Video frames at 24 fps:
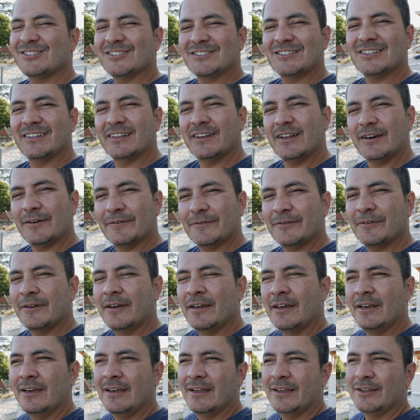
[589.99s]
just enough
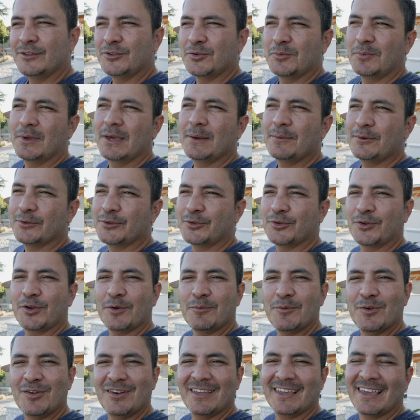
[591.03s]
to be able to
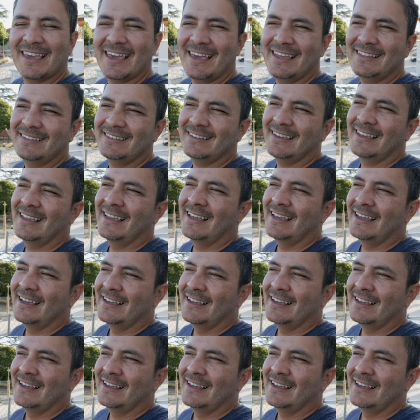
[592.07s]
communicate.